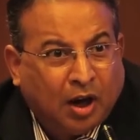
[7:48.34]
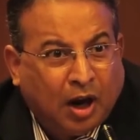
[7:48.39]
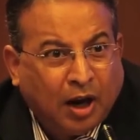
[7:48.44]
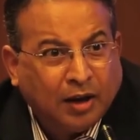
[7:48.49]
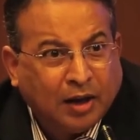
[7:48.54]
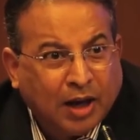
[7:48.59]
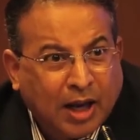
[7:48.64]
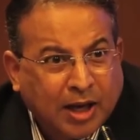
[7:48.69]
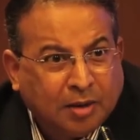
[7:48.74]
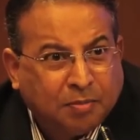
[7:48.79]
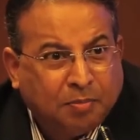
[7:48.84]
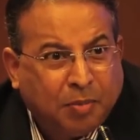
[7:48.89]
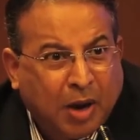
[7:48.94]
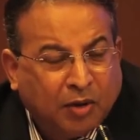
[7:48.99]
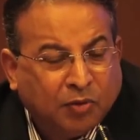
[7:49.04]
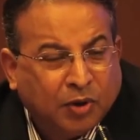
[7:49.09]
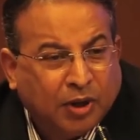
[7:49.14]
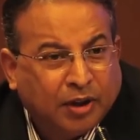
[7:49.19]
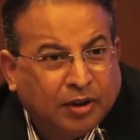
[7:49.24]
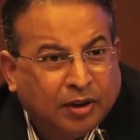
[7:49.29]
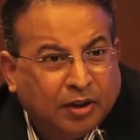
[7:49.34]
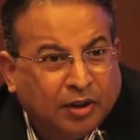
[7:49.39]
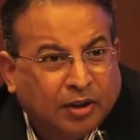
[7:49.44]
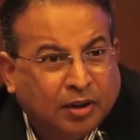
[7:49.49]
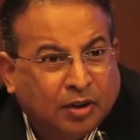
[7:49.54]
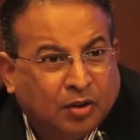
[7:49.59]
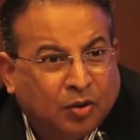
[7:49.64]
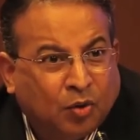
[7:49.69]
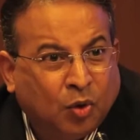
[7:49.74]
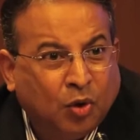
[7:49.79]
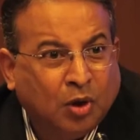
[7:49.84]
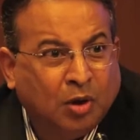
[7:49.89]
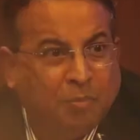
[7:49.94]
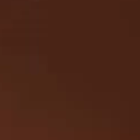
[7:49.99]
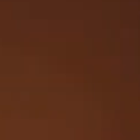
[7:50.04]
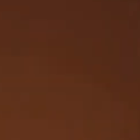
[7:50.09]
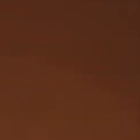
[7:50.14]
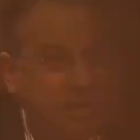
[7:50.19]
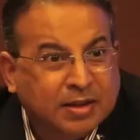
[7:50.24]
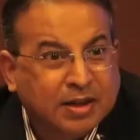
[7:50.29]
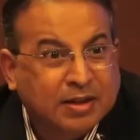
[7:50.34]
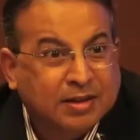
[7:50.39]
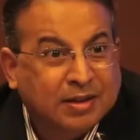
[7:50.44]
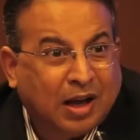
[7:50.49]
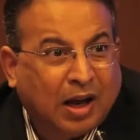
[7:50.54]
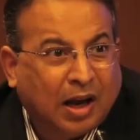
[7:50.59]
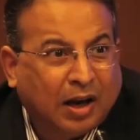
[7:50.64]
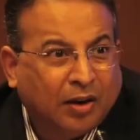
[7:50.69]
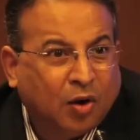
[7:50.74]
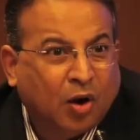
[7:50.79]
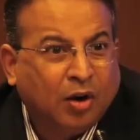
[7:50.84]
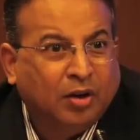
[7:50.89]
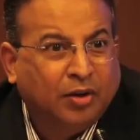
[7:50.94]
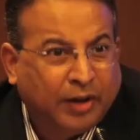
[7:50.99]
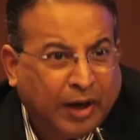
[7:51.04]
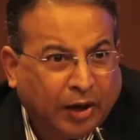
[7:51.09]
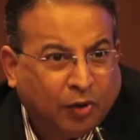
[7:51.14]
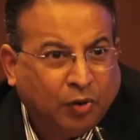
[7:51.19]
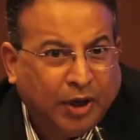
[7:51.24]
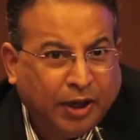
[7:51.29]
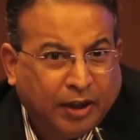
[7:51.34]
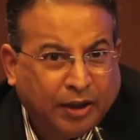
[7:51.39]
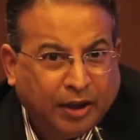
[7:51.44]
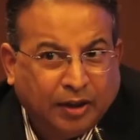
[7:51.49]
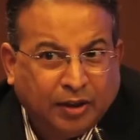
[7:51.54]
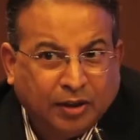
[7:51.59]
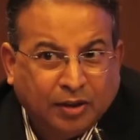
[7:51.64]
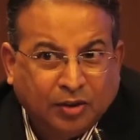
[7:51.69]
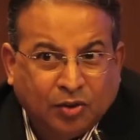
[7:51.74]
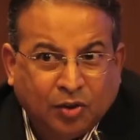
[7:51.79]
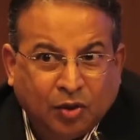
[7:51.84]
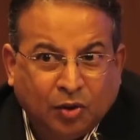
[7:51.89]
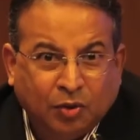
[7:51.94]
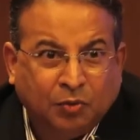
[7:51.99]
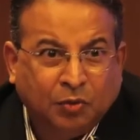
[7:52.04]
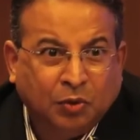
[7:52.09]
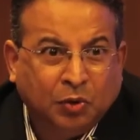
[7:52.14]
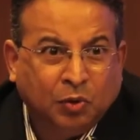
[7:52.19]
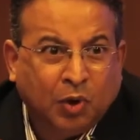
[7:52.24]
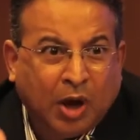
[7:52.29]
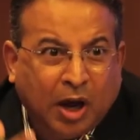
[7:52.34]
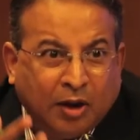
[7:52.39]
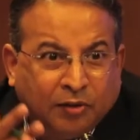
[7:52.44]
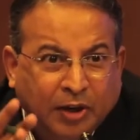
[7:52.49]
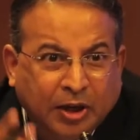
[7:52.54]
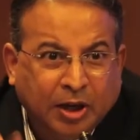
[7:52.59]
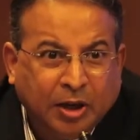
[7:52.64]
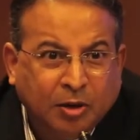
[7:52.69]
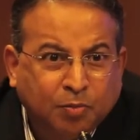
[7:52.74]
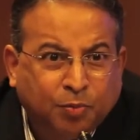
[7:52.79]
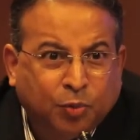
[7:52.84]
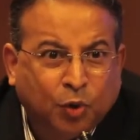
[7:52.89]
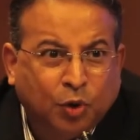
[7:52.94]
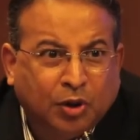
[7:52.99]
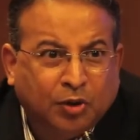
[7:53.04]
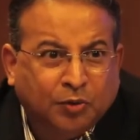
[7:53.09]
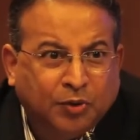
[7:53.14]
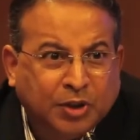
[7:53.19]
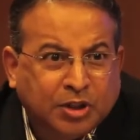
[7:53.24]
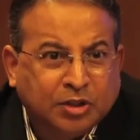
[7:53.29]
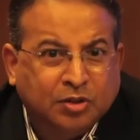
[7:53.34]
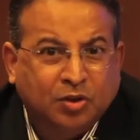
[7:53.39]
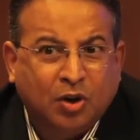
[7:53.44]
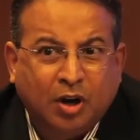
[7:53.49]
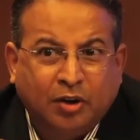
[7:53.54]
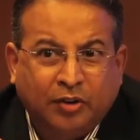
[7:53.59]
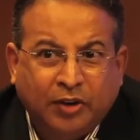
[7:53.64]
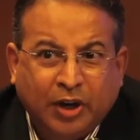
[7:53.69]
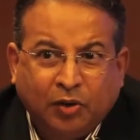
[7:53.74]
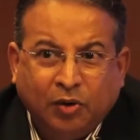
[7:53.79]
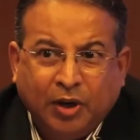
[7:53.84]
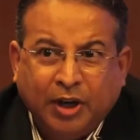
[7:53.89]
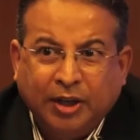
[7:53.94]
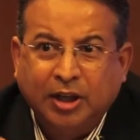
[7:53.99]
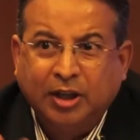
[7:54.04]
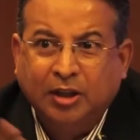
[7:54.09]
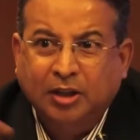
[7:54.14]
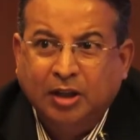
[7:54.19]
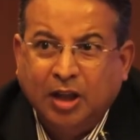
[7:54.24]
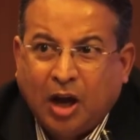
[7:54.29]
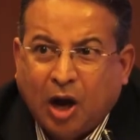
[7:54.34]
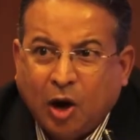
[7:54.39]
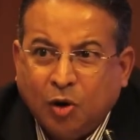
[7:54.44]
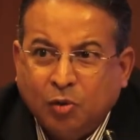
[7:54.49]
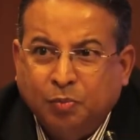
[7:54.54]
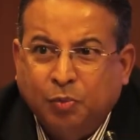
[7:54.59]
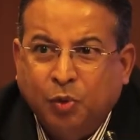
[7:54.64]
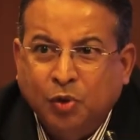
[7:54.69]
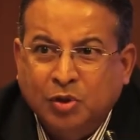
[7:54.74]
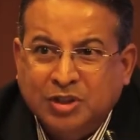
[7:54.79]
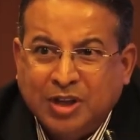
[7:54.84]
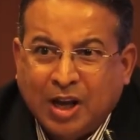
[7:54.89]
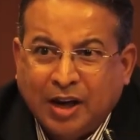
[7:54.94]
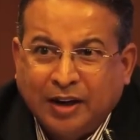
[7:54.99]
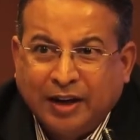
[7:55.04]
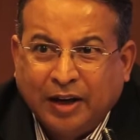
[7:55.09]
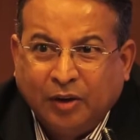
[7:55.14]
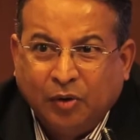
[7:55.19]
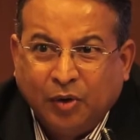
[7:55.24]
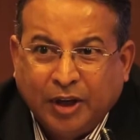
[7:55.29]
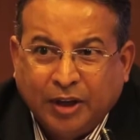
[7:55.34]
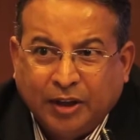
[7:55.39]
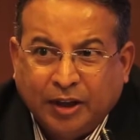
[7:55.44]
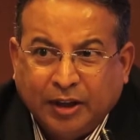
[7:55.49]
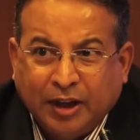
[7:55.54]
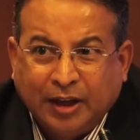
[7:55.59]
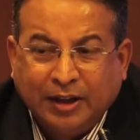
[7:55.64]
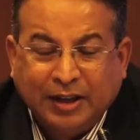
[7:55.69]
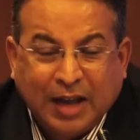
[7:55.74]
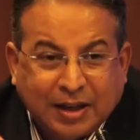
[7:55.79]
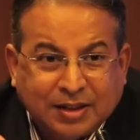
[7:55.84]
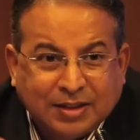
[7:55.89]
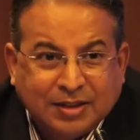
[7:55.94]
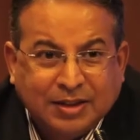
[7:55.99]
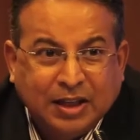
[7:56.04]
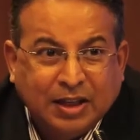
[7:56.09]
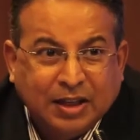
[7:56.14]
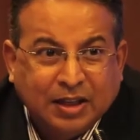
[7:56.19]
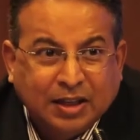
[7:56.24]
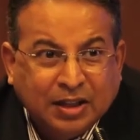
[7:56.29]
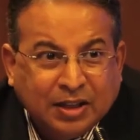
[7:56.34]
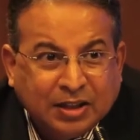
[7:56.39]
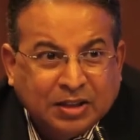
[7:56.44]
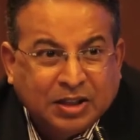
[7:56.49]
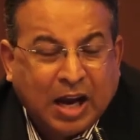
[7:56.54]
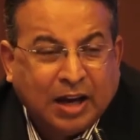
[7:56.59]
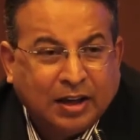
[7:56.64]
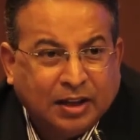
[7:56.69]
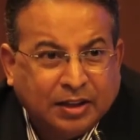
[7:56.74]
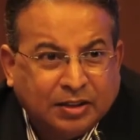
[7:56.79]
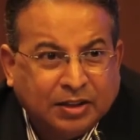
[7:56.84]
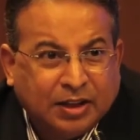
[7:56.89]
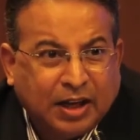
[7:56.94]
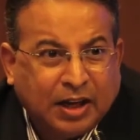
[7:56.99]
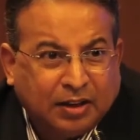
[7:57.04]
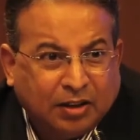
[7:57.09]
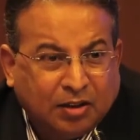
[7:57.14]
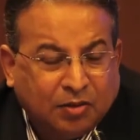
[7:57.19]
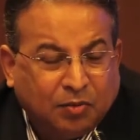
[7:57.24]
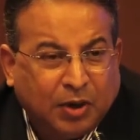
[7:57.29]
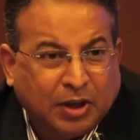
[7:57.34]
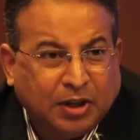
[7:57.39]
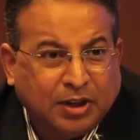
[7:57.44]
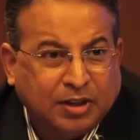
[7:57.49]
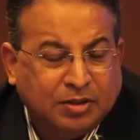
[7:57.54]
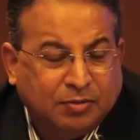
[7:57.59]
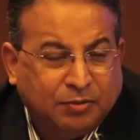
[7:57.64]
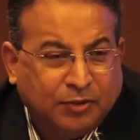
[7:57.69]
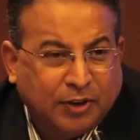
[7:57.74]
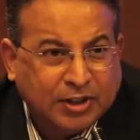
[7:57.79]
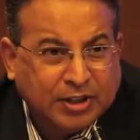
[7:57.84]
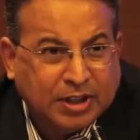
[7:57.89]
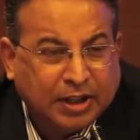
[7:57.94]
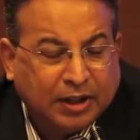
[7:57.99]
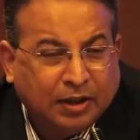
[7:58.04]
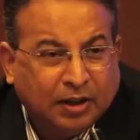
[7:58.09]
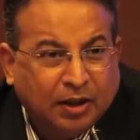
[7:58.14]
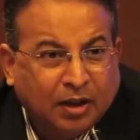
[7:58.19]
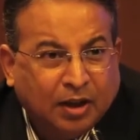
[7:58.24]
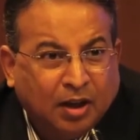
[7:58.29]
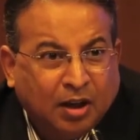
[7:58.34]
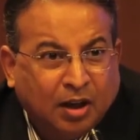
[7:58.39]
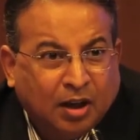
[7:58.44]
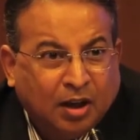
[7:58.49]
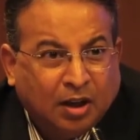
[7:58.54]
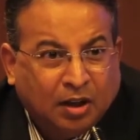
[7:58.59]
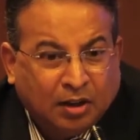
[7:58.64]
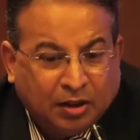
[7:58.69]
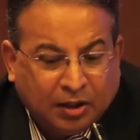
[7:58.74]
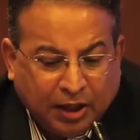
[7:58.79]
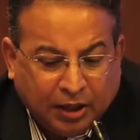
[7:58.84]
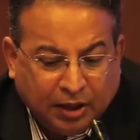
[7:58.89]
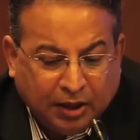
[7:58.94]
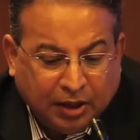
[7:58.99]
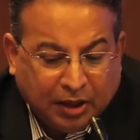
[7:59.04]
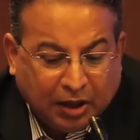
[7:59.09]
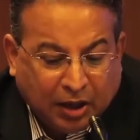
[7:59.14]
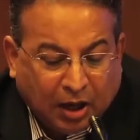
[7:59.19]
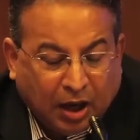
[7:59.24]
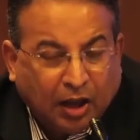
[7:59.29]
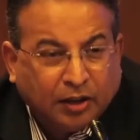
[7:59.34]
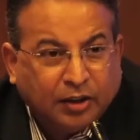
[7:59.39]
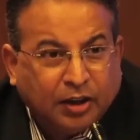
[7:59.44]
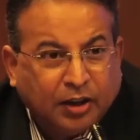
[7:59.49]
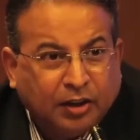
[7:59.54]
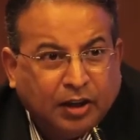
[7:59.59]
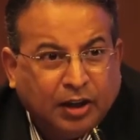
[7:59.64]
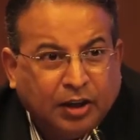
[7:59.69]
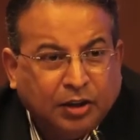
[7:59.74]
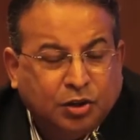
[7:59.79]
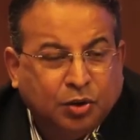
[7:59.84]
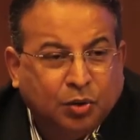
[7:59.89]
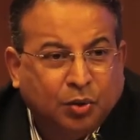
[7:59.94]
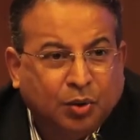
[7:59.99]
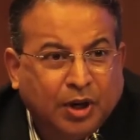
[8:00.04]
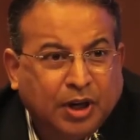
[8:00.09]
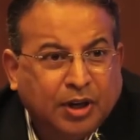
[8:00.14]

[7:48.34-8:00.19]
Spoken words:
unlike power, coal prices are not regulated. So you have an input which is not regulated, the outputs are regulated, and that's the challenge that one is facing. The other issue